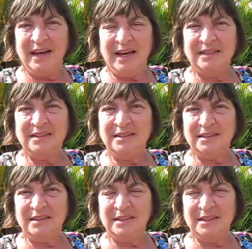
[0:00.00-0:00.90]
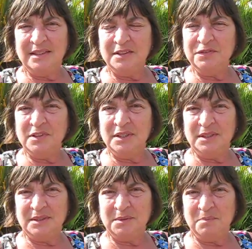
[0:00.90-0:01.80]
And the
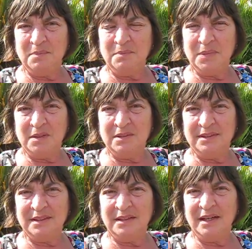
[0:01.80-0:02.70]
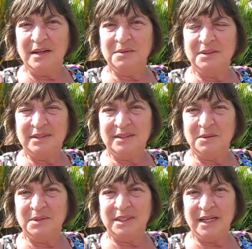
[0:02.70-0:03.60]
different boroughs and counties
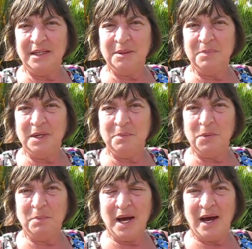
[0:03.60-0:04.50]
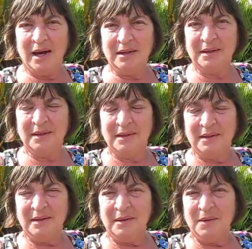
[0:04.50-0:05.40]
that were taking people back
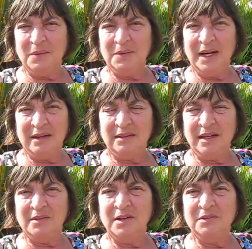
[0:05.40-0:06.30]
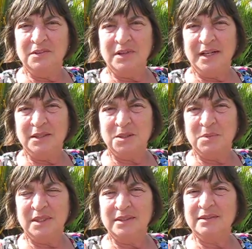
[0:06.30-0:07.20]
all had their own
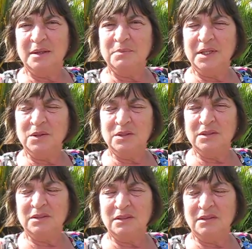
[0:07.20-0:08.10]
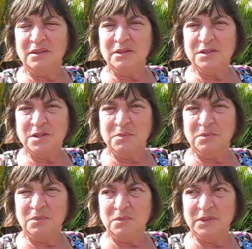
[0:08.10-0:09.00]
arrangements, and because
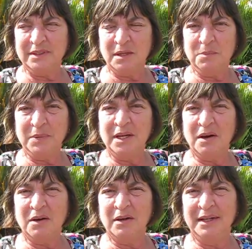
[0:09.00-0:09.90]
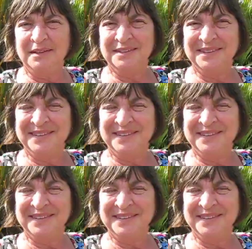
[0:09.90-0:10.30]
Lewisham was so behind